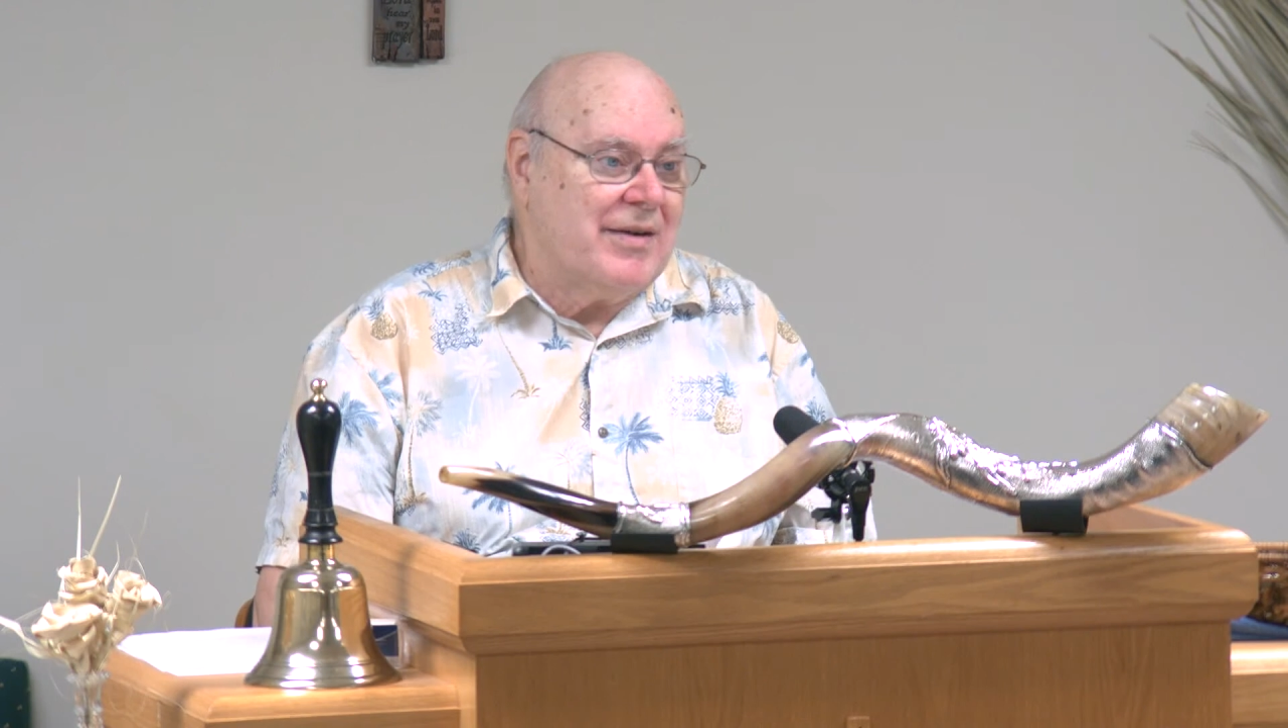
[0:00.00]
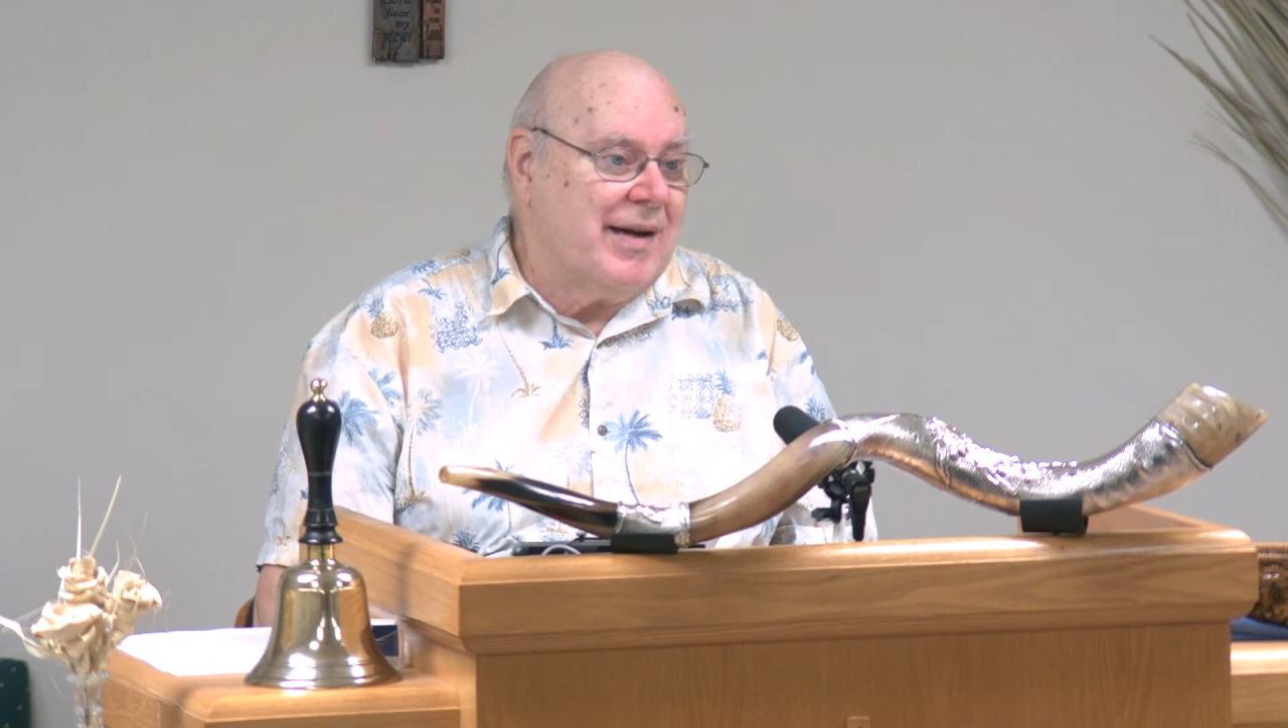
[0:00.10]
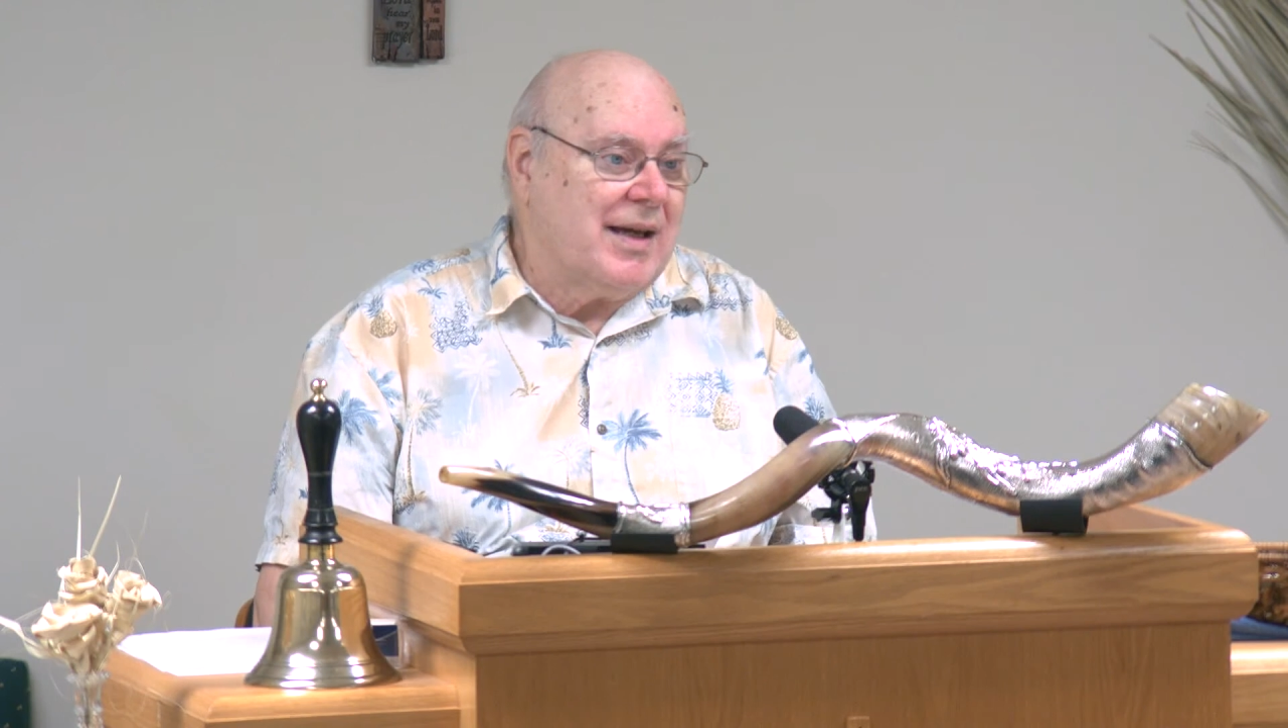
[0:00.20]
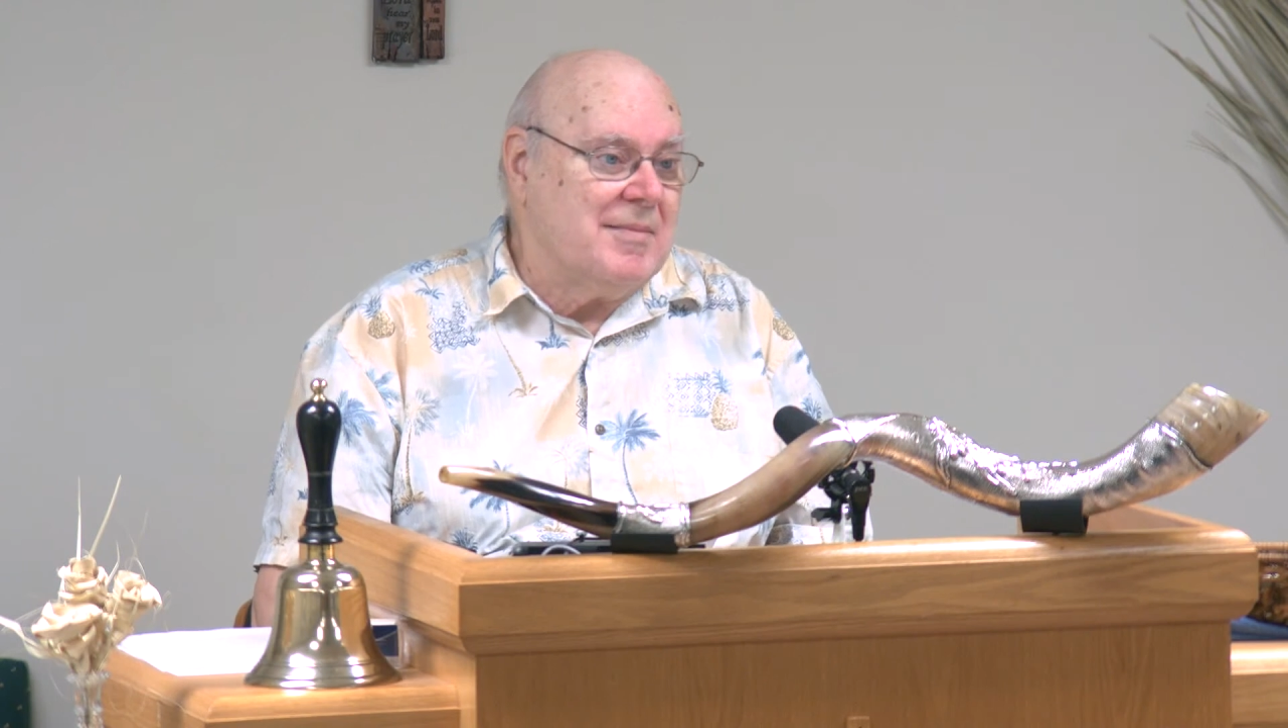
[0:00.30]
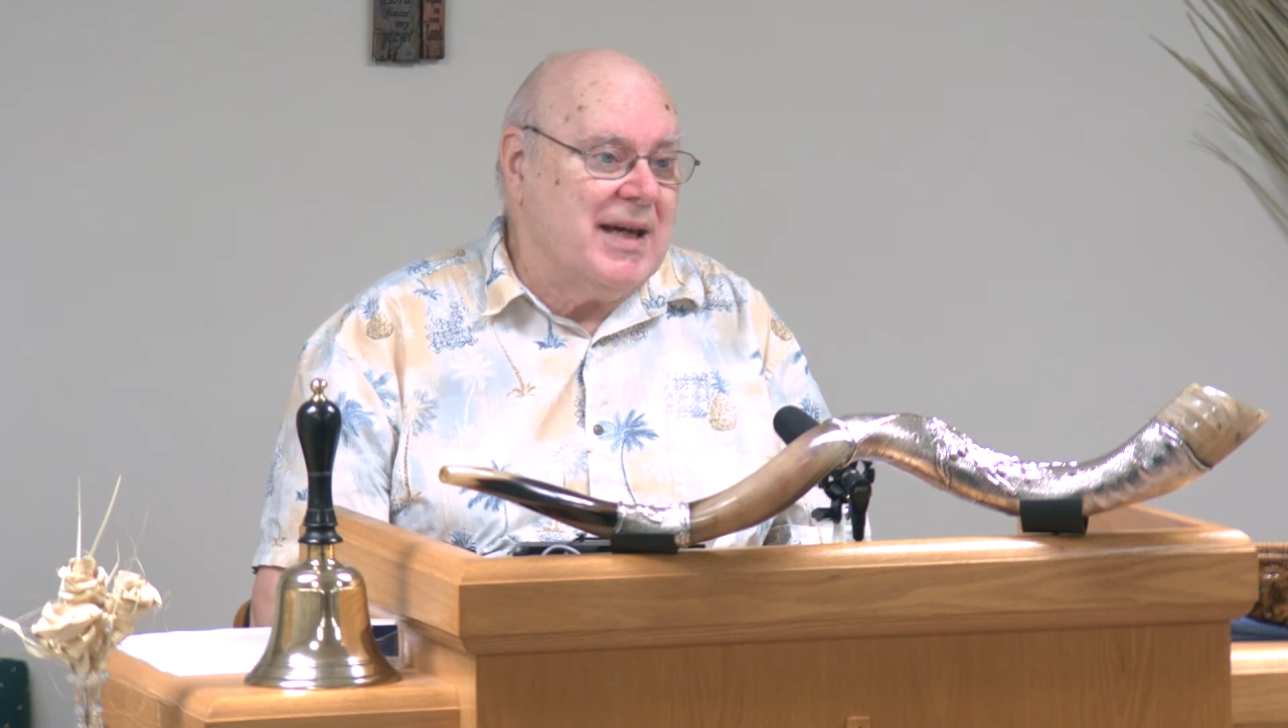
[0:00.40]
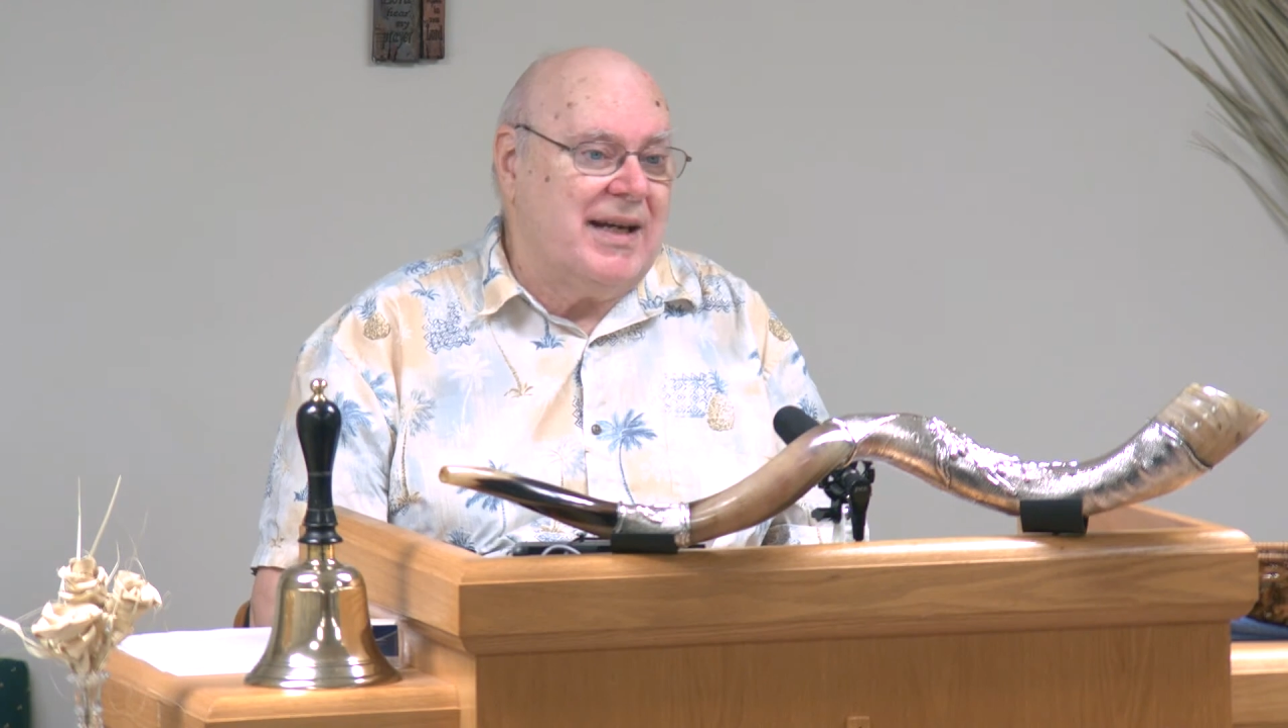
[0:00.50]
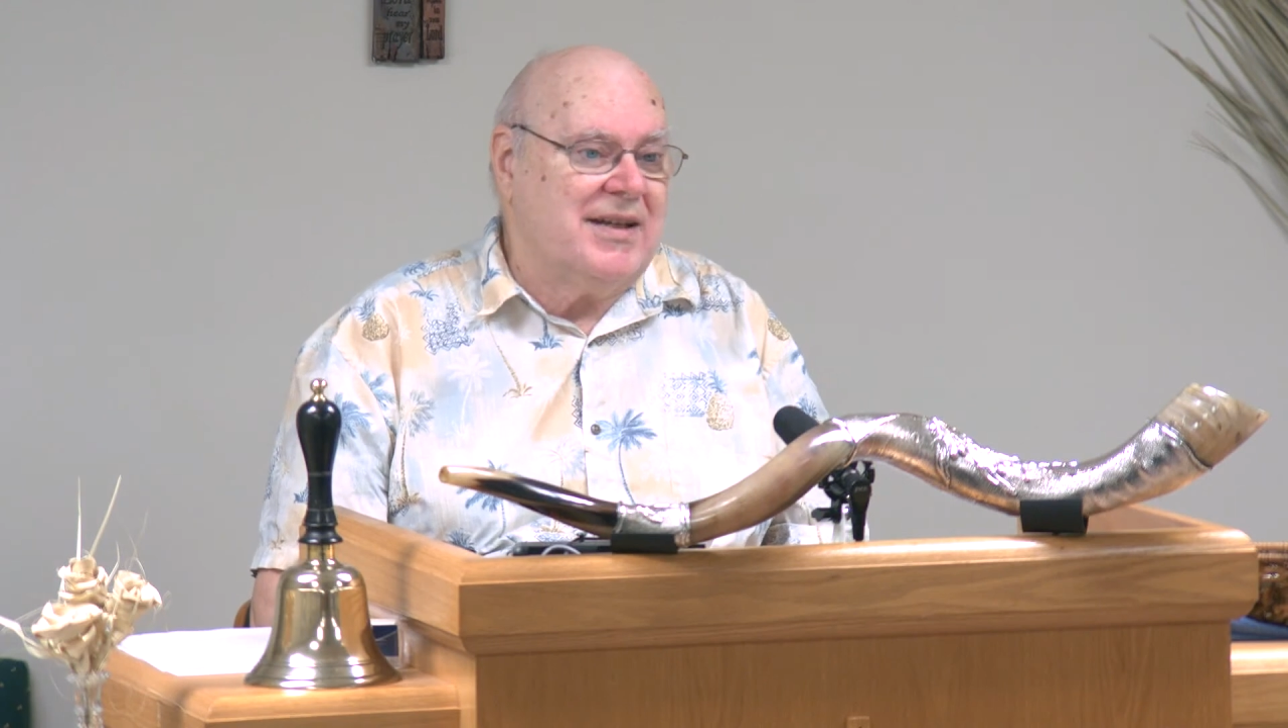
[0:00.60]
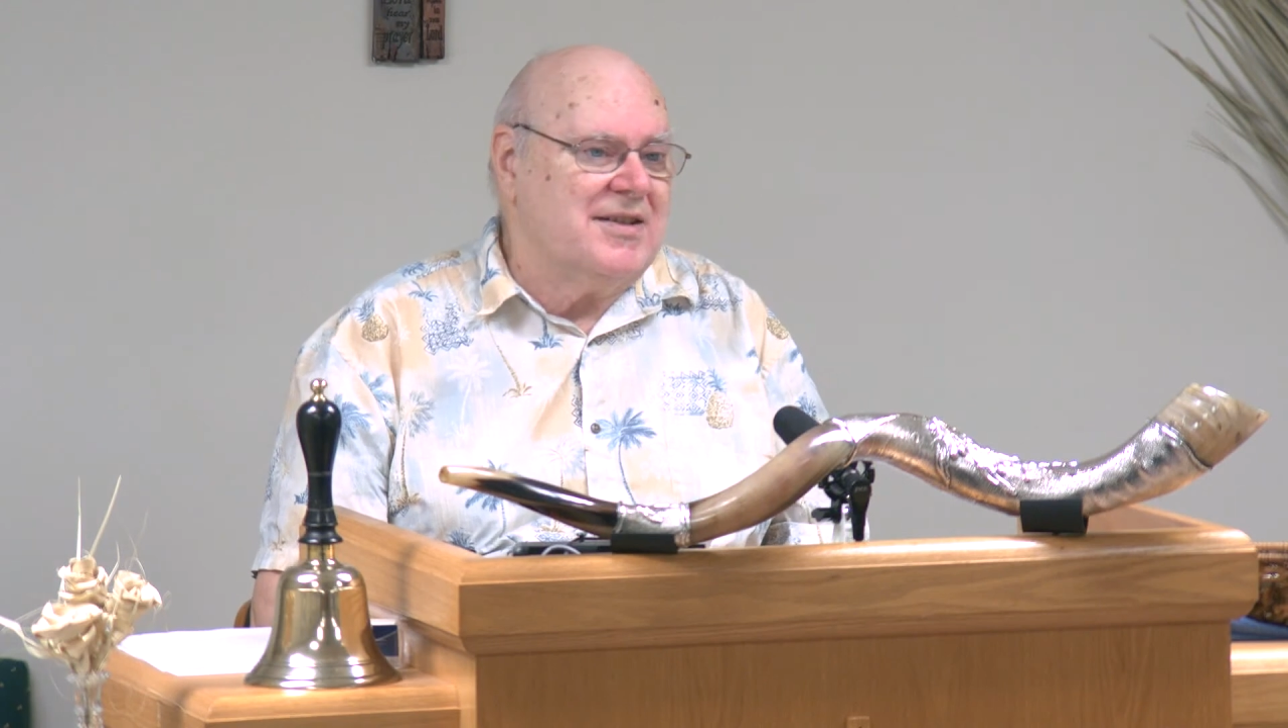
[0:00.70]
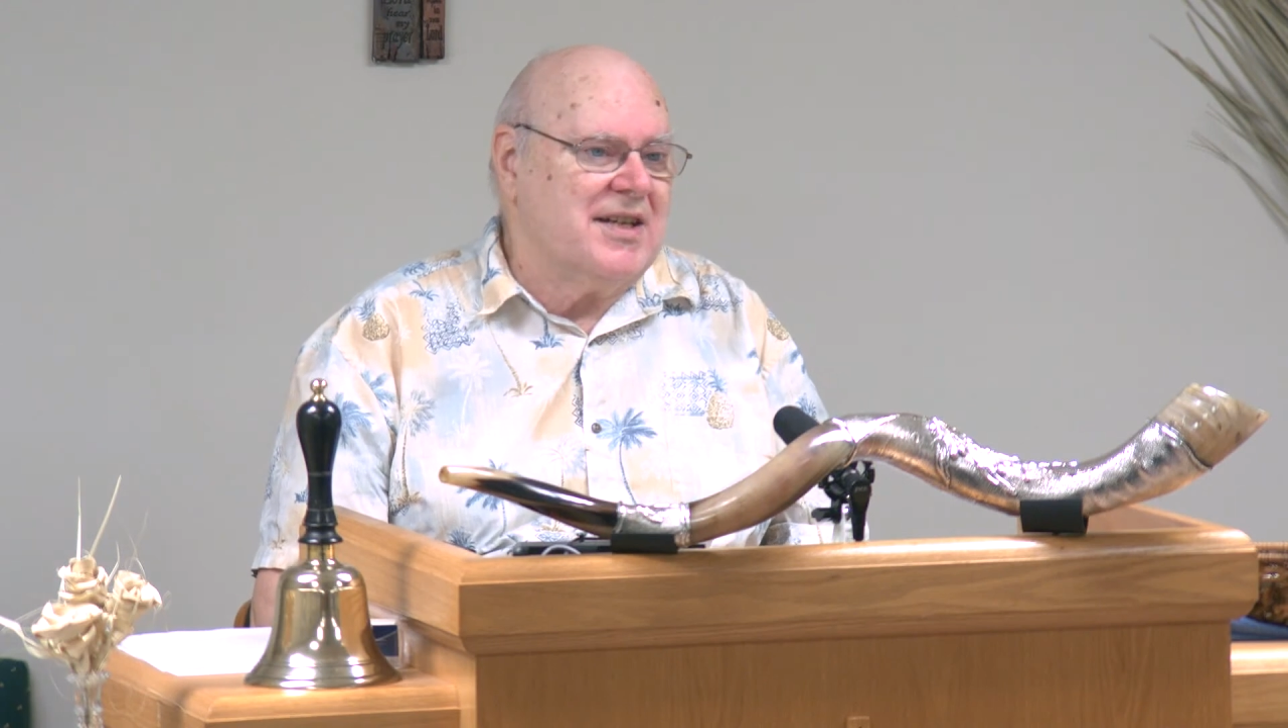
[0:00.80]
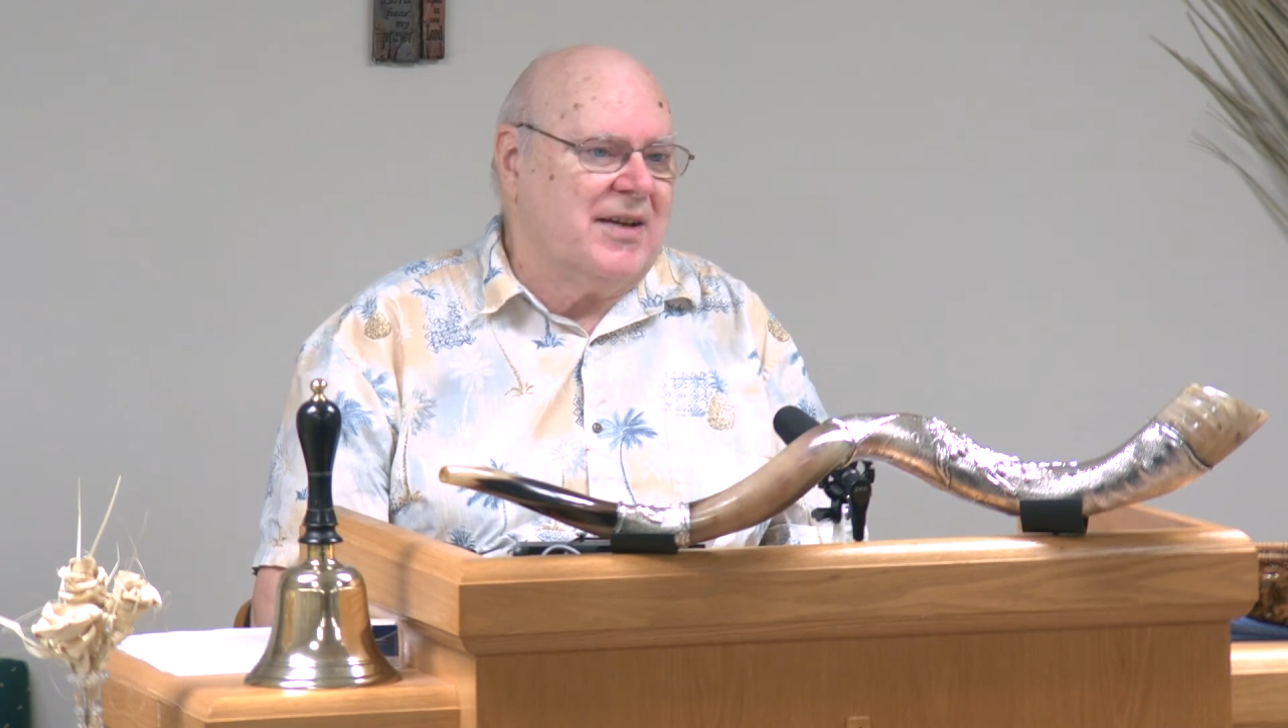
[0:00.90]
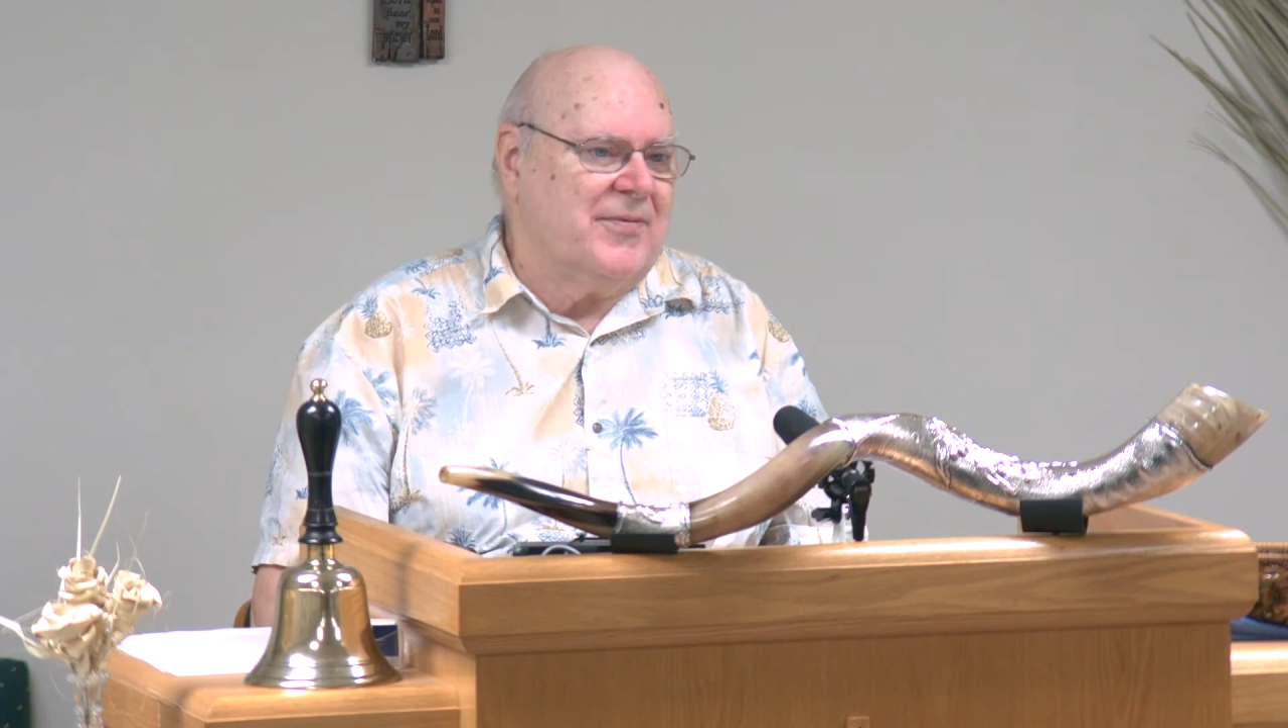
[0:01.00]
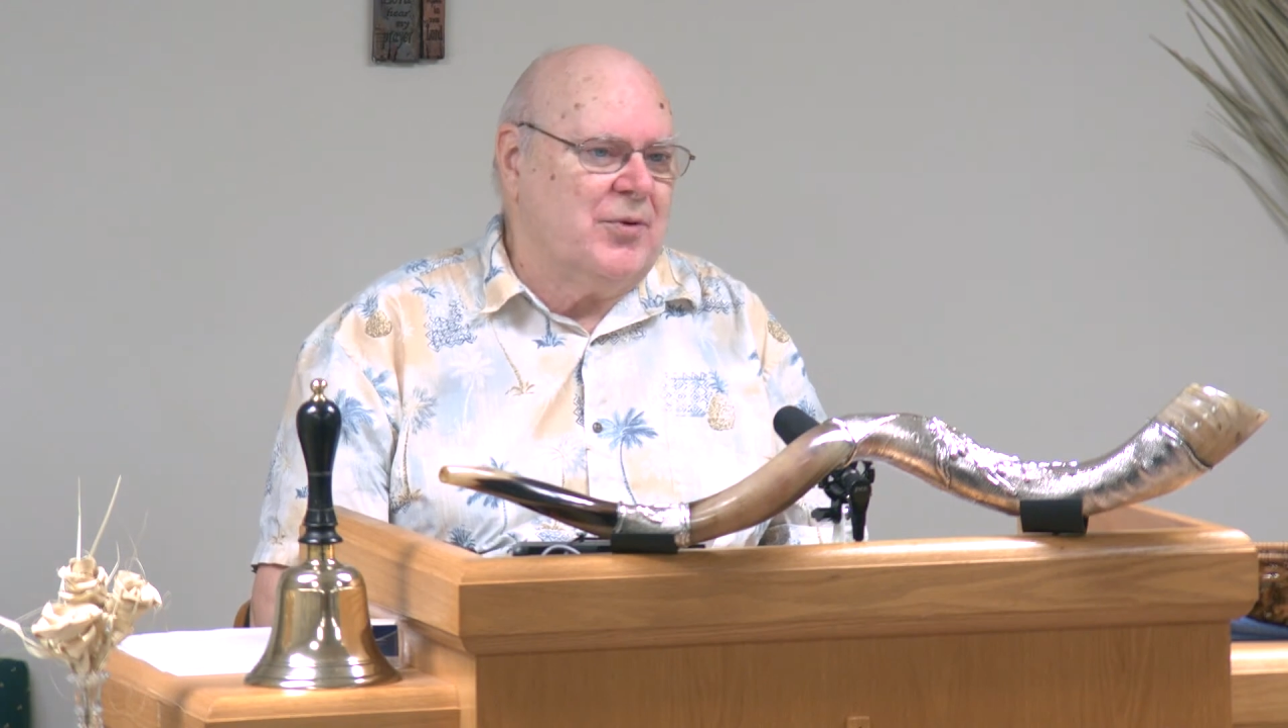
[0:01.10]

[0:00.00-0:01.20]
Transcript: recommend you take a